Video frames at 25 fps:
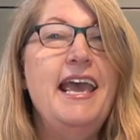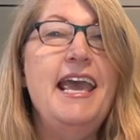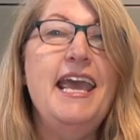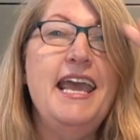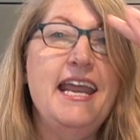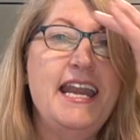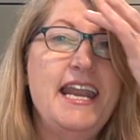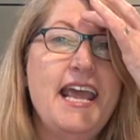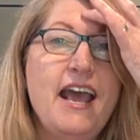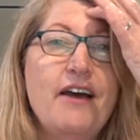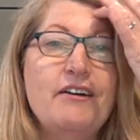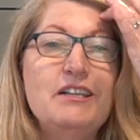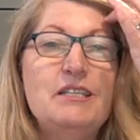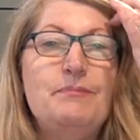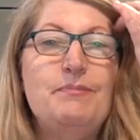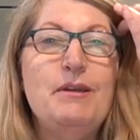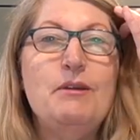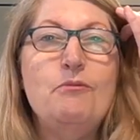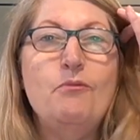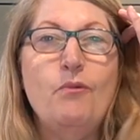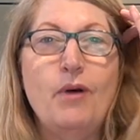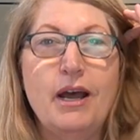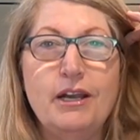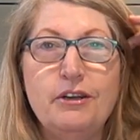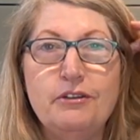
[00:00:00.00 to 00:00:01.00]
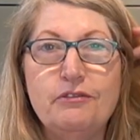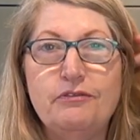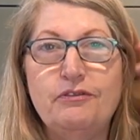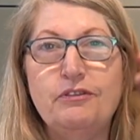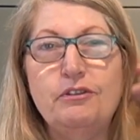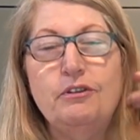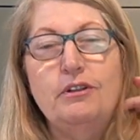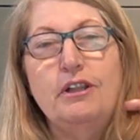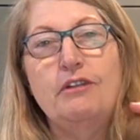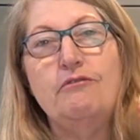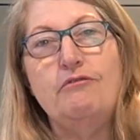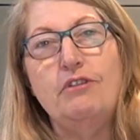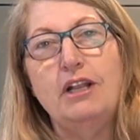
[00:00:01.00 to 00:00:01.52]
Anyhow, it's been
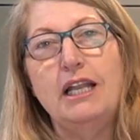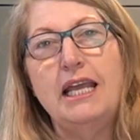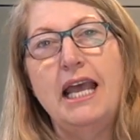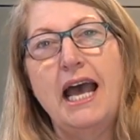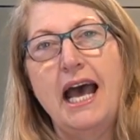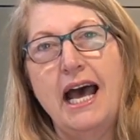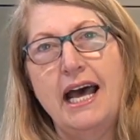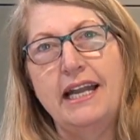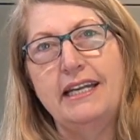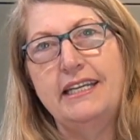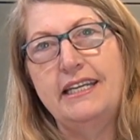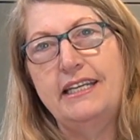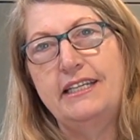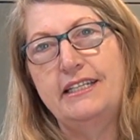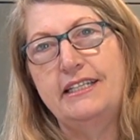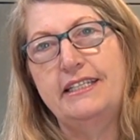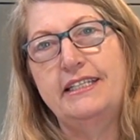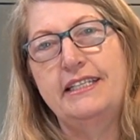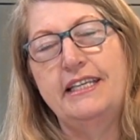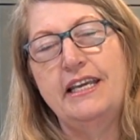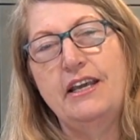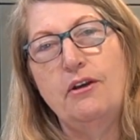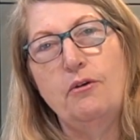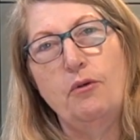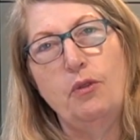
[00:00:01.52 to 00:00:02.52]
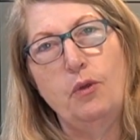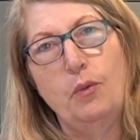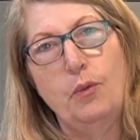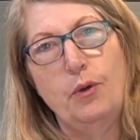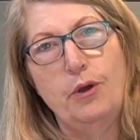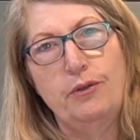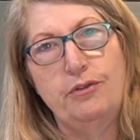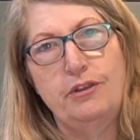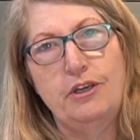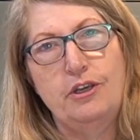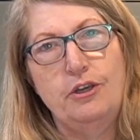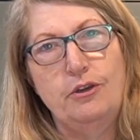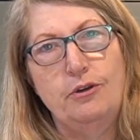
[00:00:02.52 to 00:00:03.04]
wonderful and really heartening to see all the
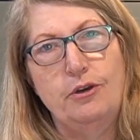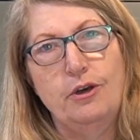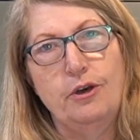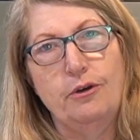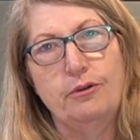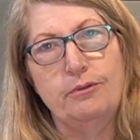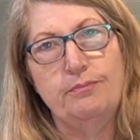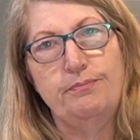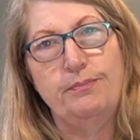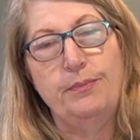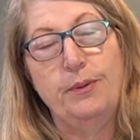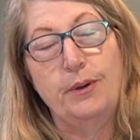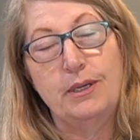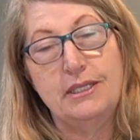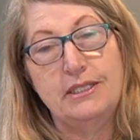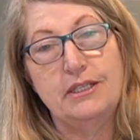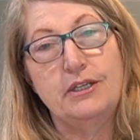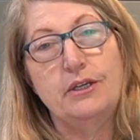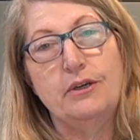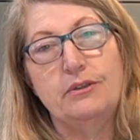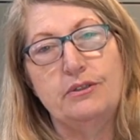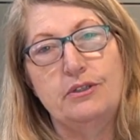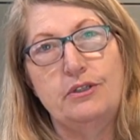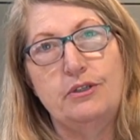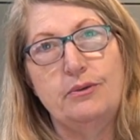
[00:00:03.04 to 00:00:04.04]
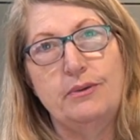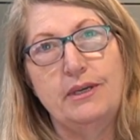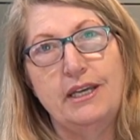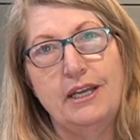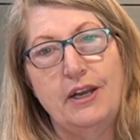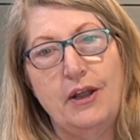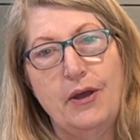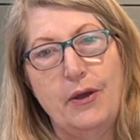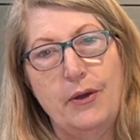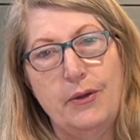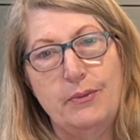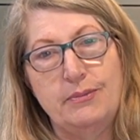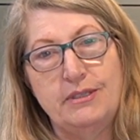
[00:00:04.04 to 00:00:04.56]
work that you boys and girls are doing at
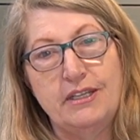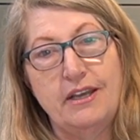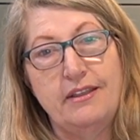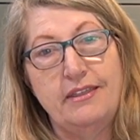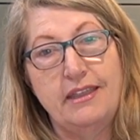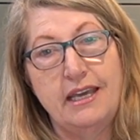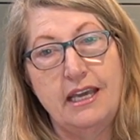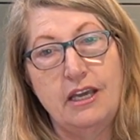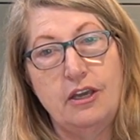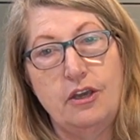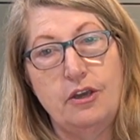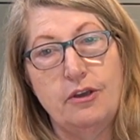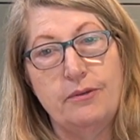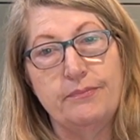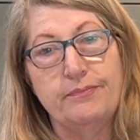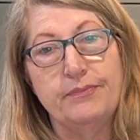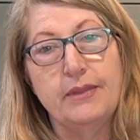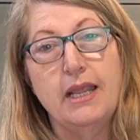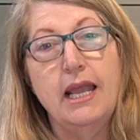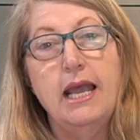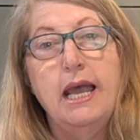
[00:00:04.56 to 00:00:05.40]
home, so thank you.